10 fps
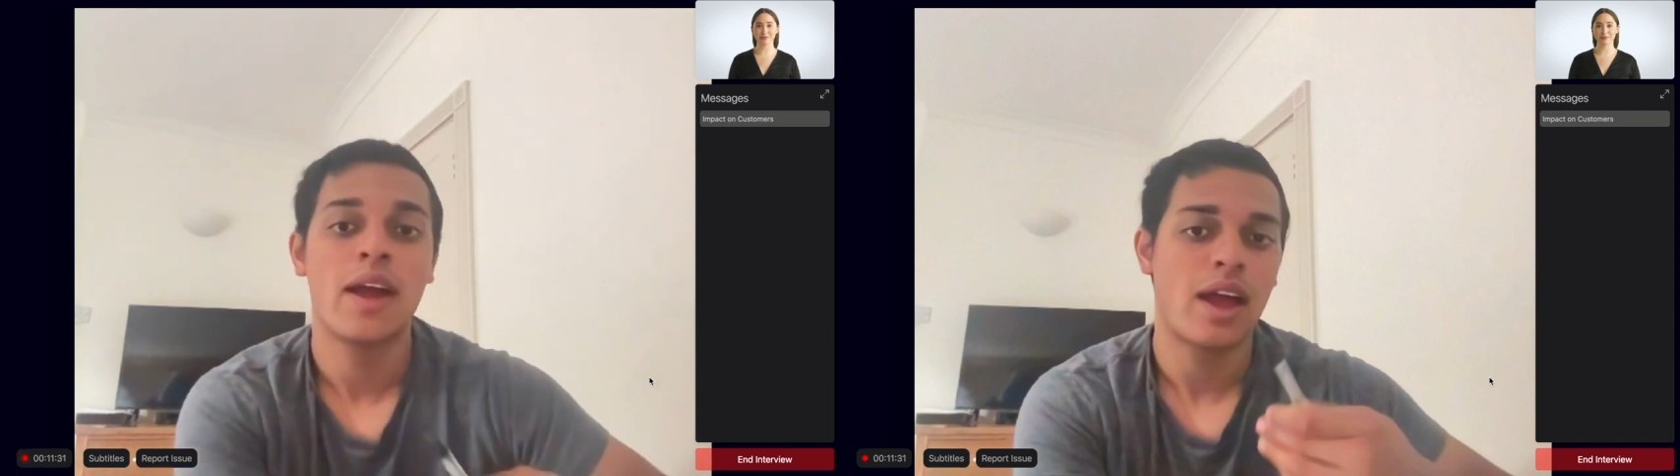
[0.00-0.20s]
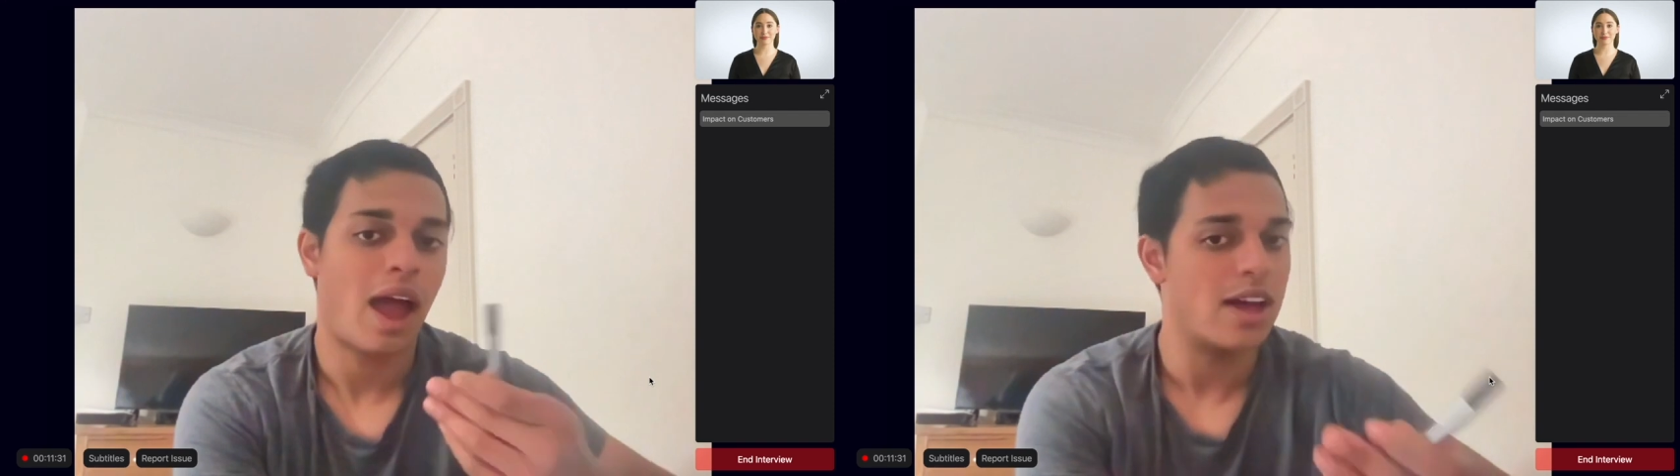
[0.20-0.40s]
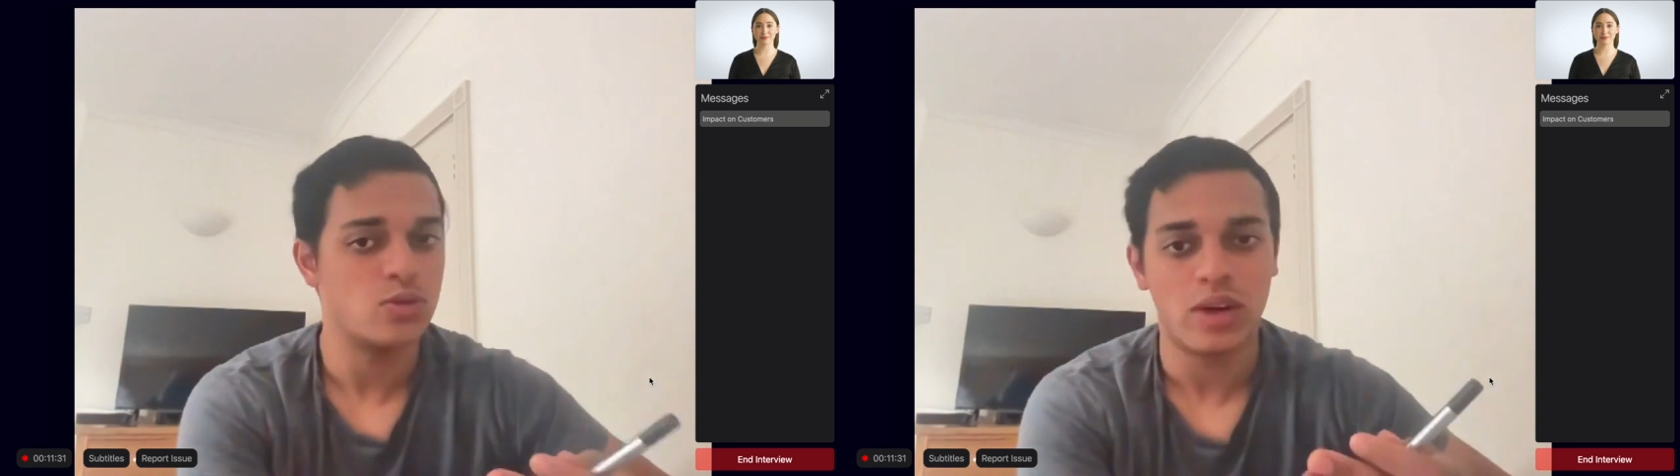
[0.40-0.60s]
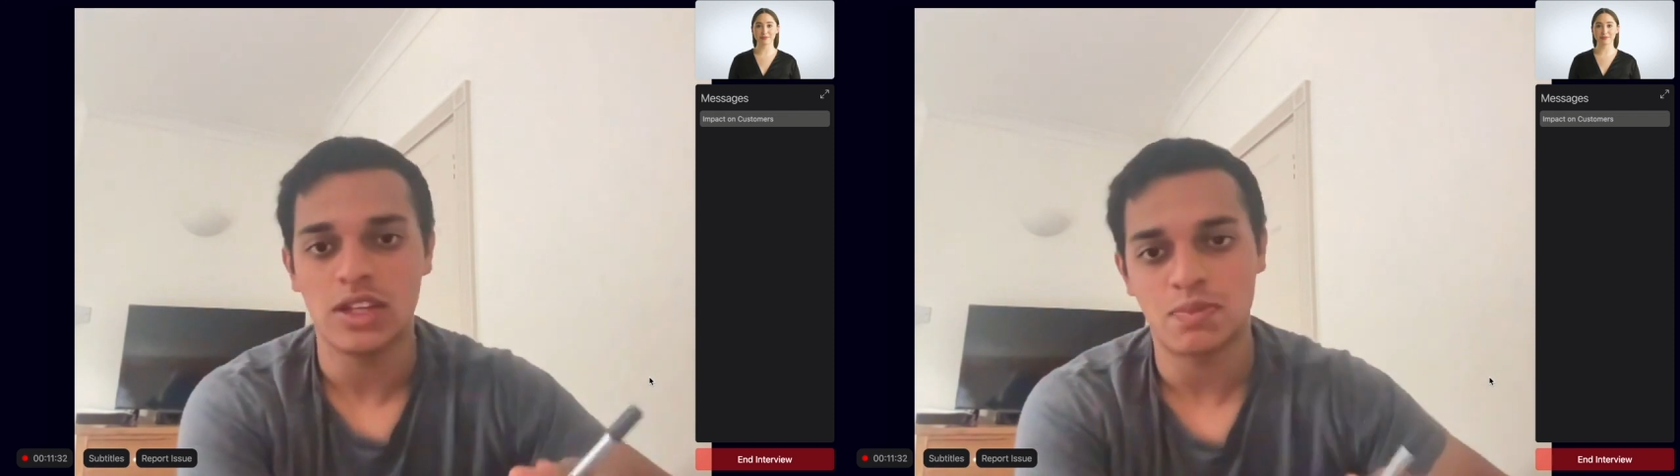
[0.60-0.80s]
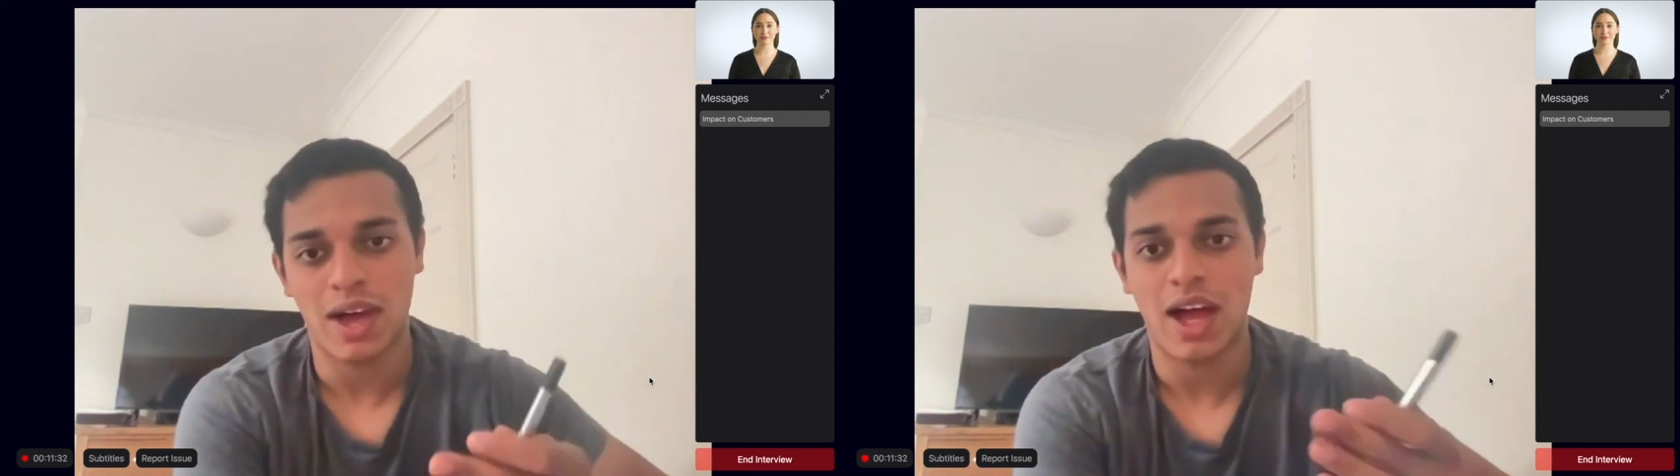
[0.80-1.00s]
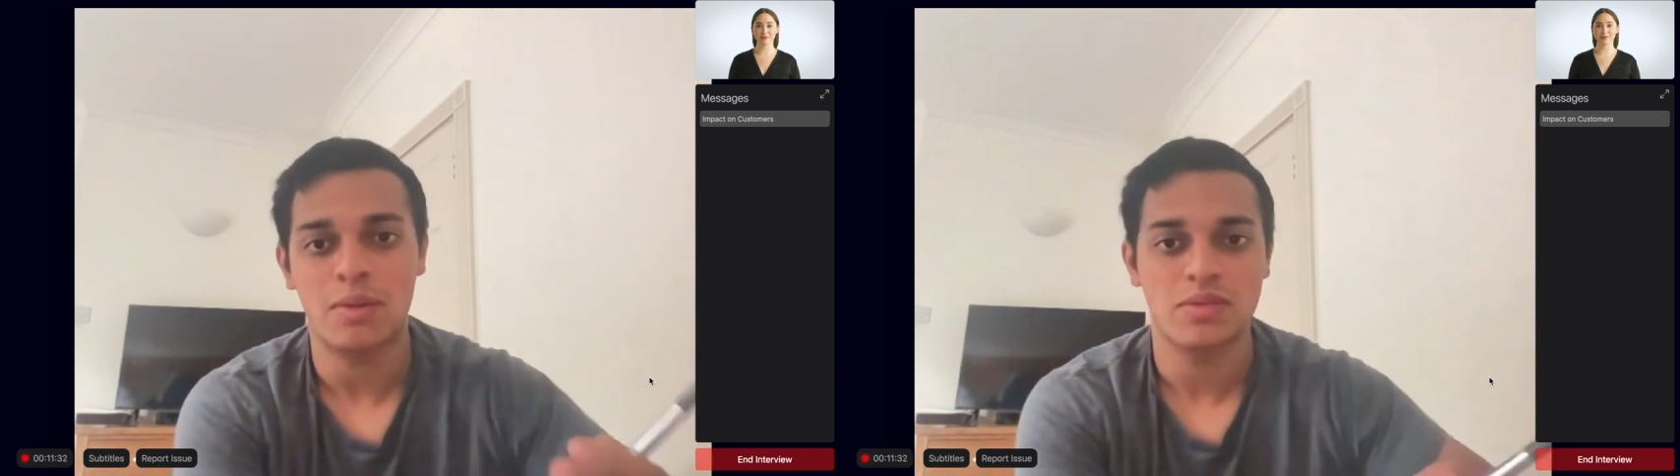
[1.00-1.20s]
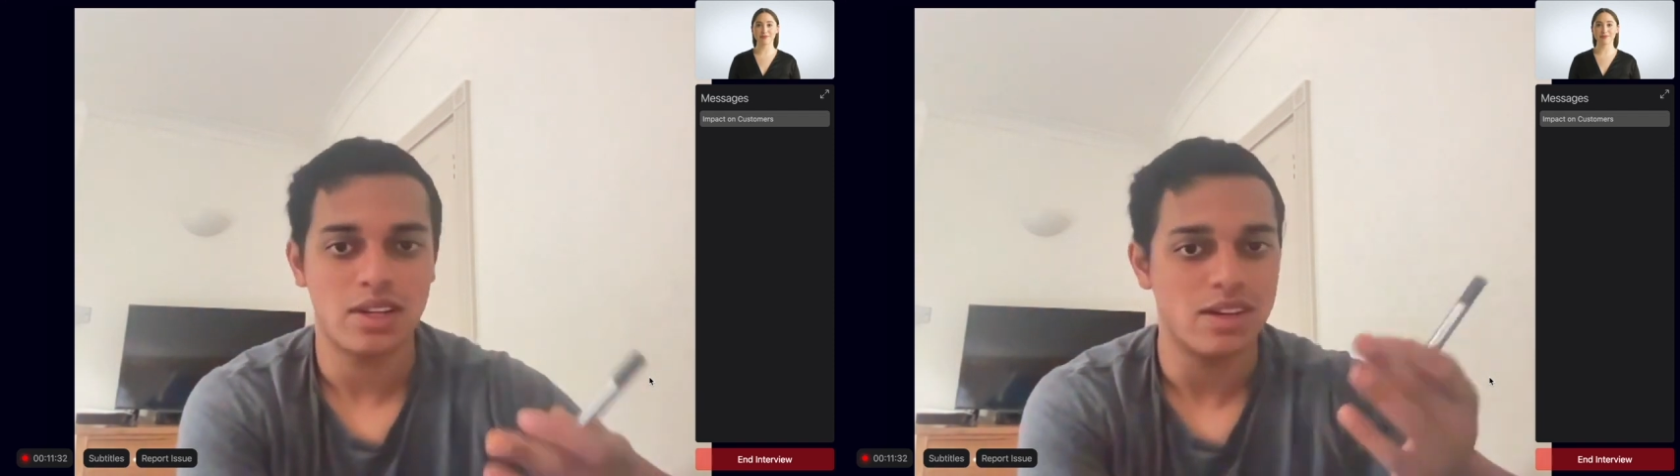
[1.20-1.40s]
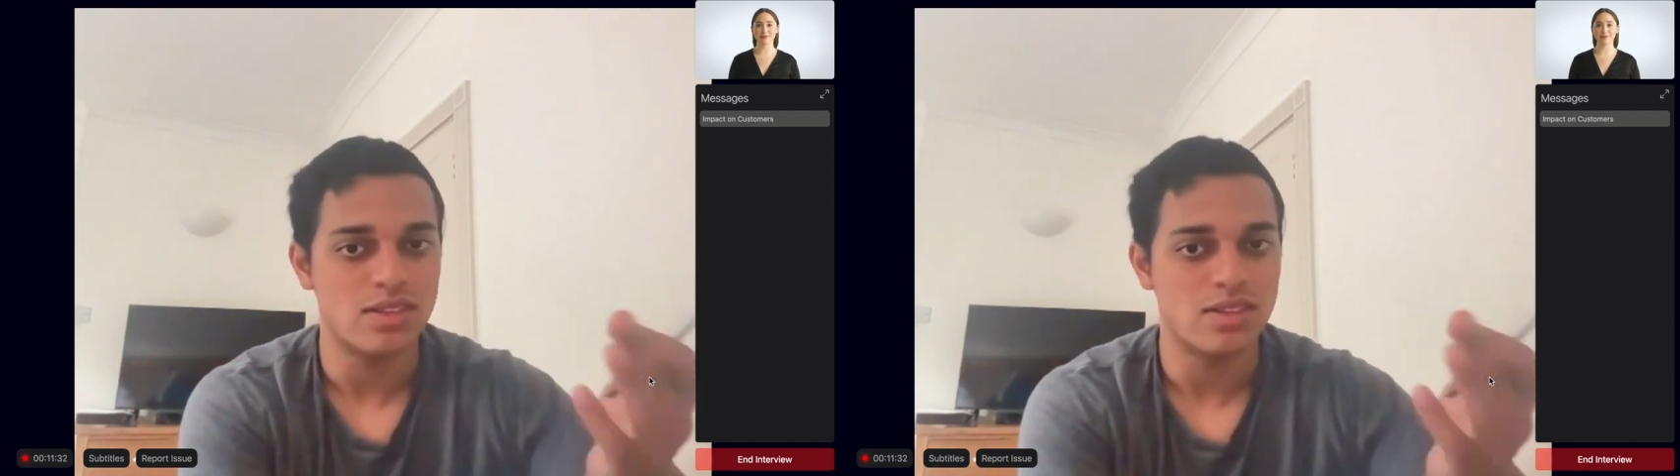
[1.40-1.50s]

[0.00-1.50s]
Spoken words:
as well as perhaps latest